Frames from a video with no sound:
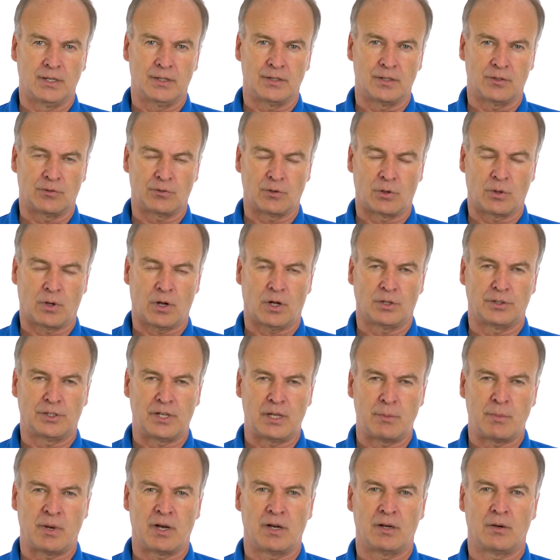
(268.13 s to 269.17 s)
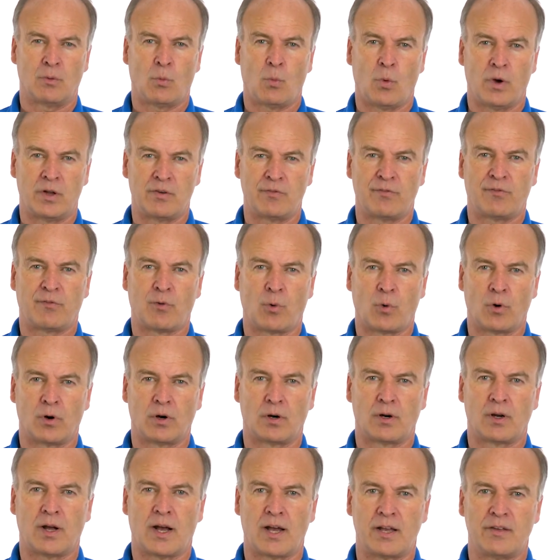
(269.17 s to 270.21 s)
the so-called NEMA
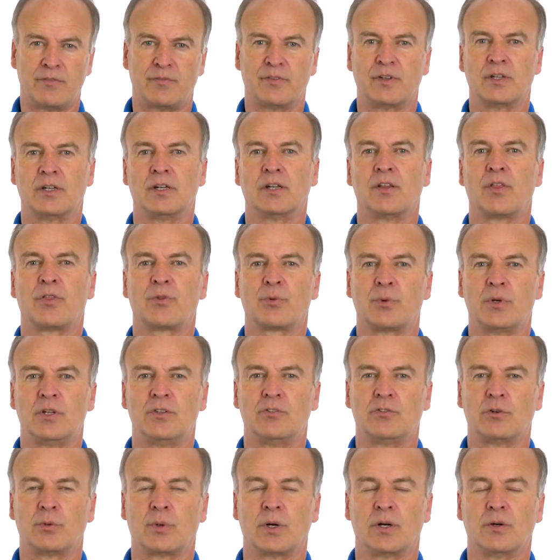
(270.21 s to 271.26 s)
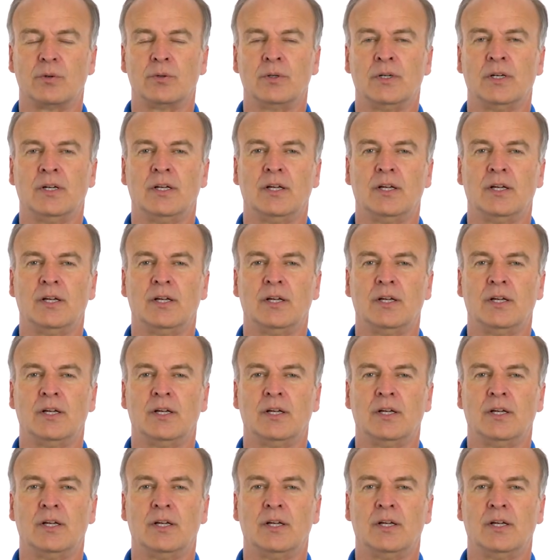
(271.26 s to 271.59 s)
14-30.